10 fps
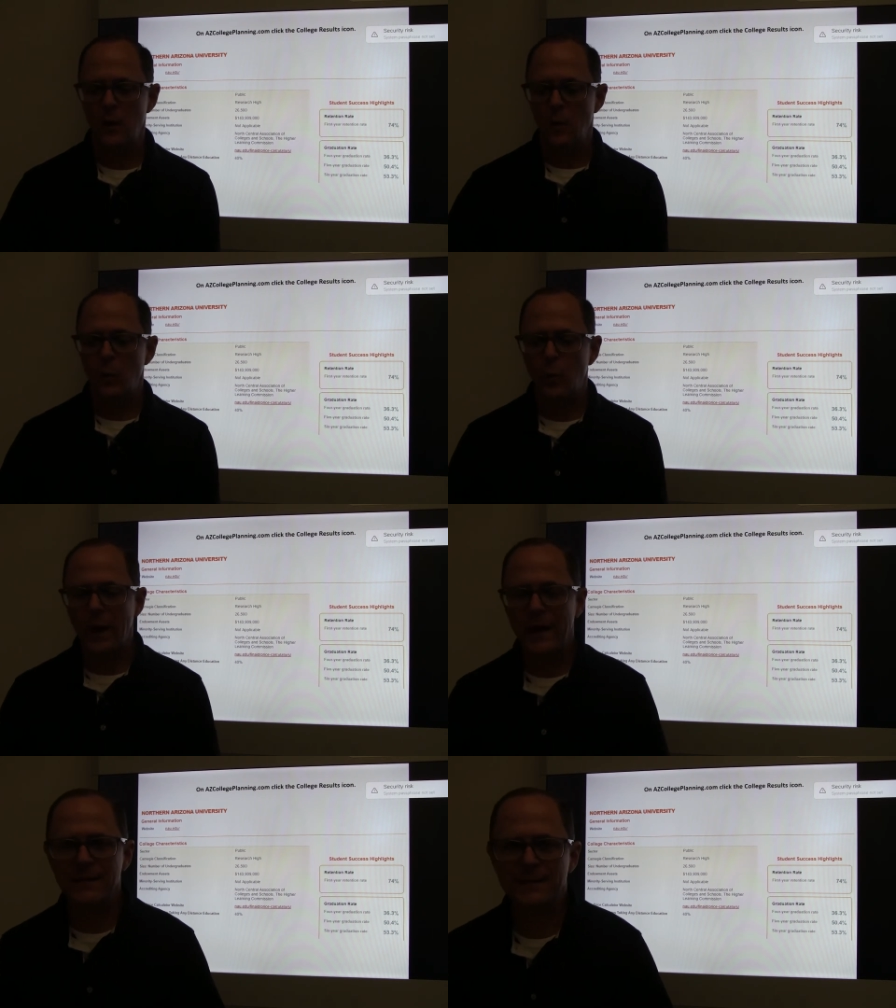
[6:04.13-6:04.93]

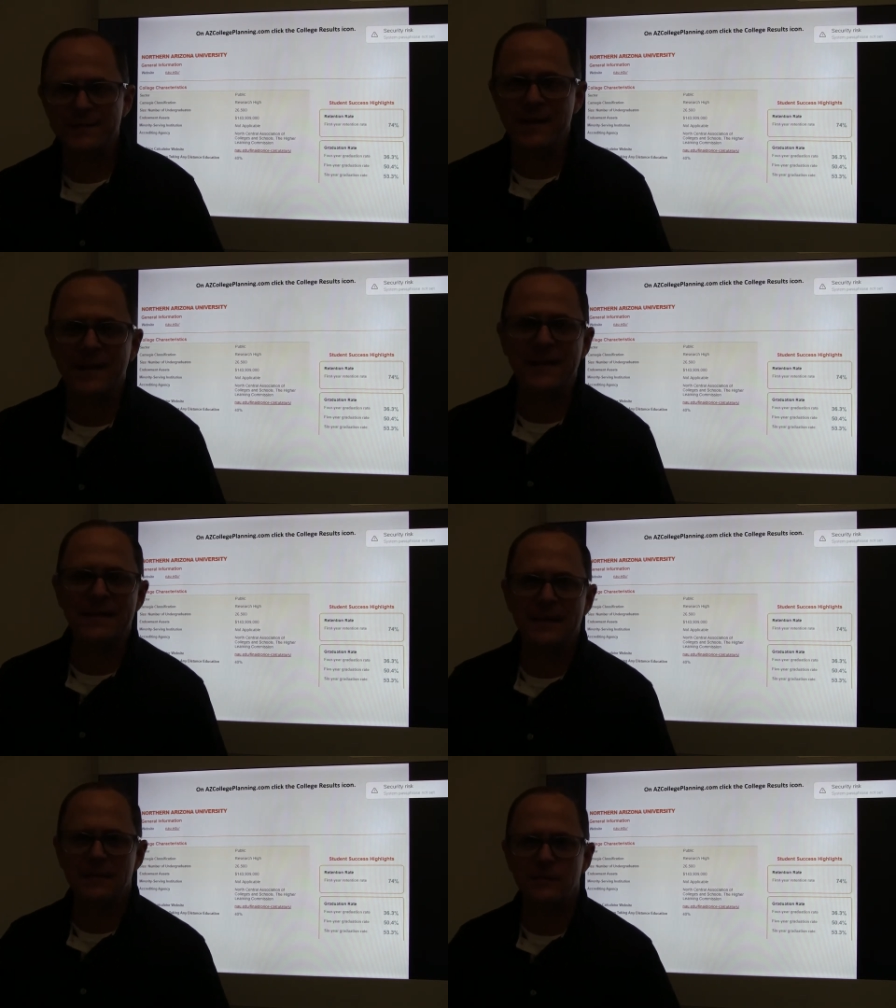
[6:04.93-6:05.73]
Why is it
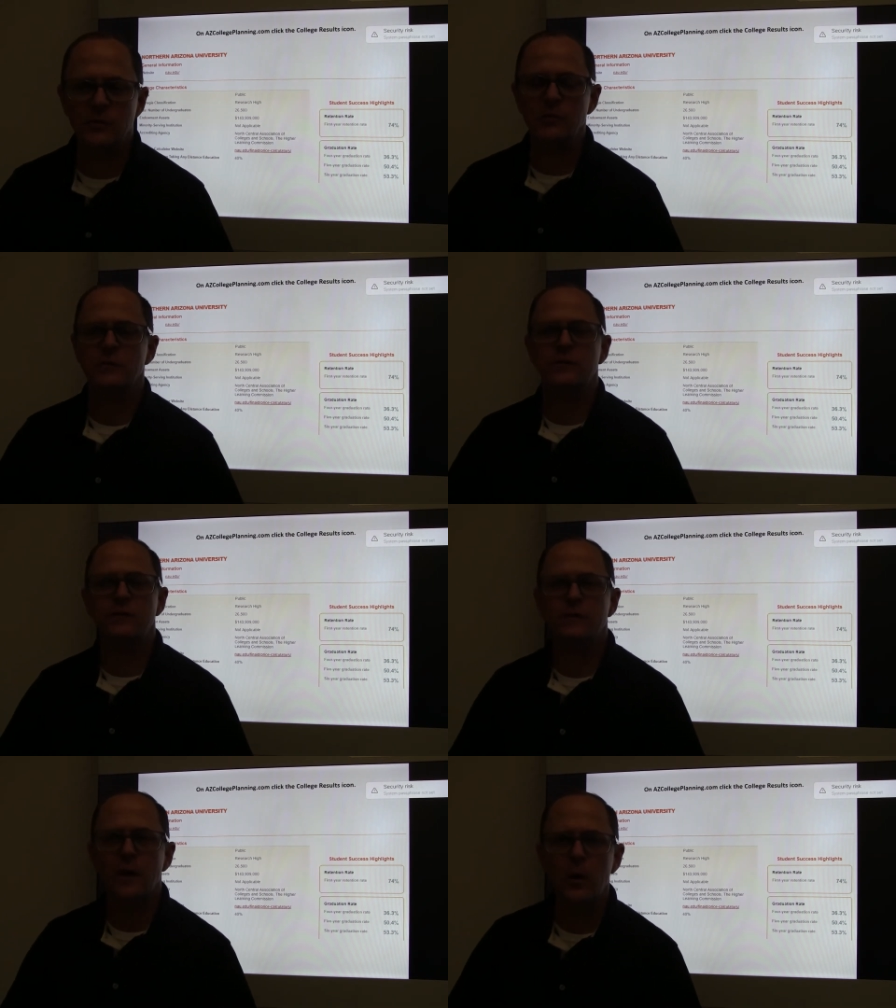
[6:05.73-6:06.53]
taking these students
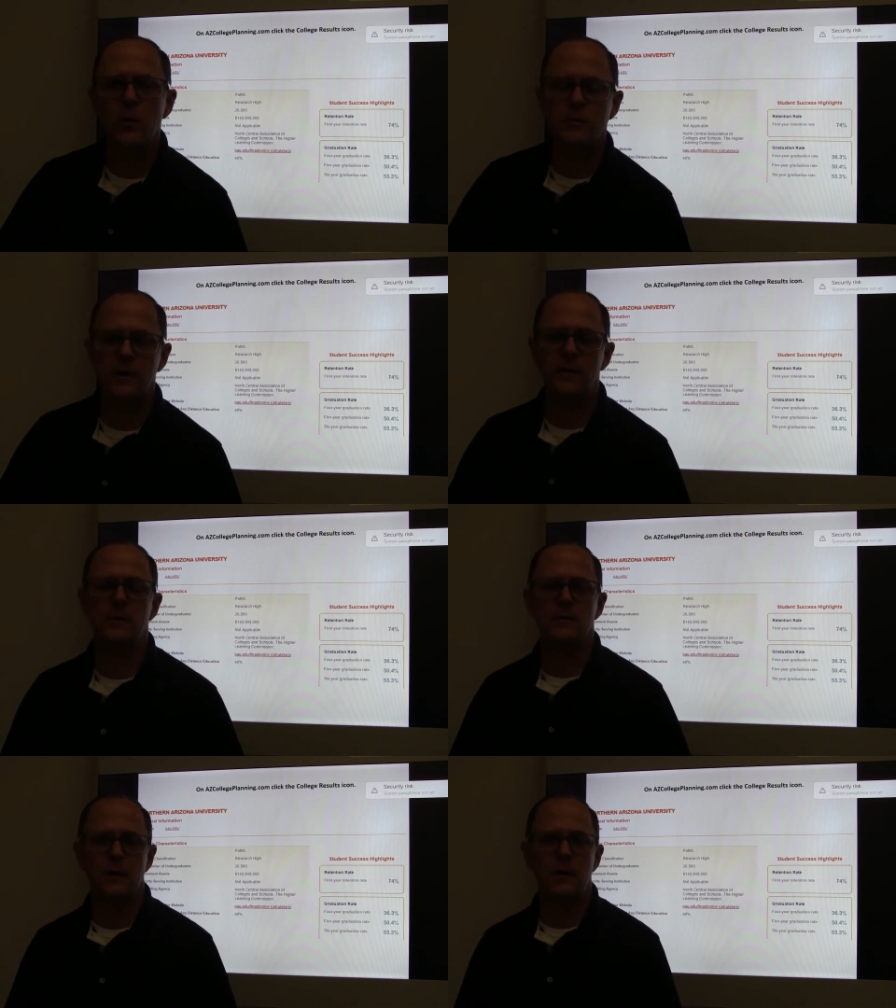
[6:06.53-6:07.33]
so
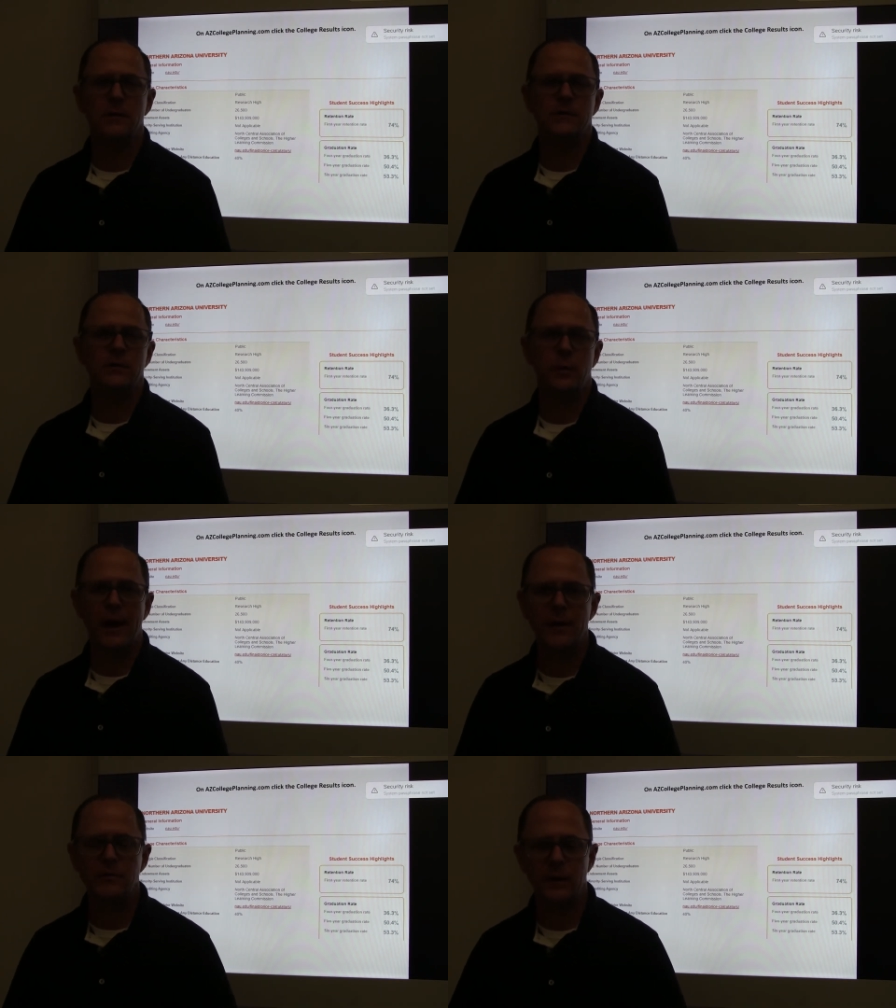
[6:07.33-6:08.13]
darn long to
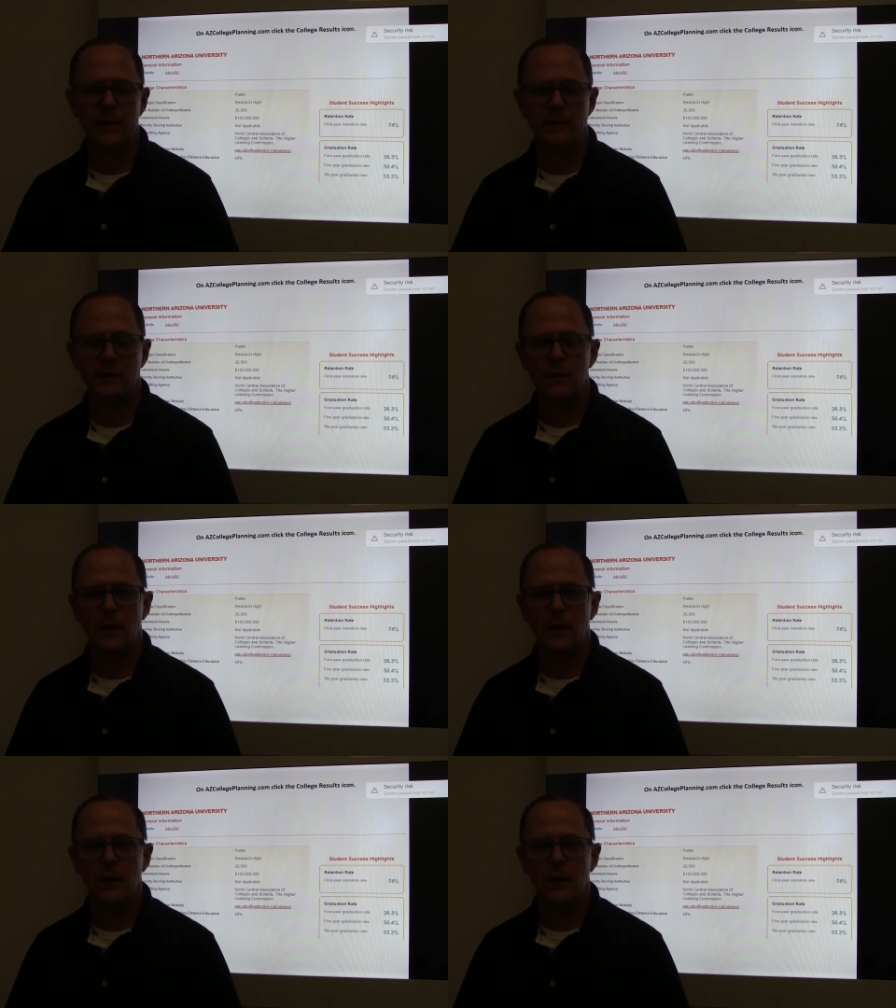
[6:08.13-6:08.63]
graduate?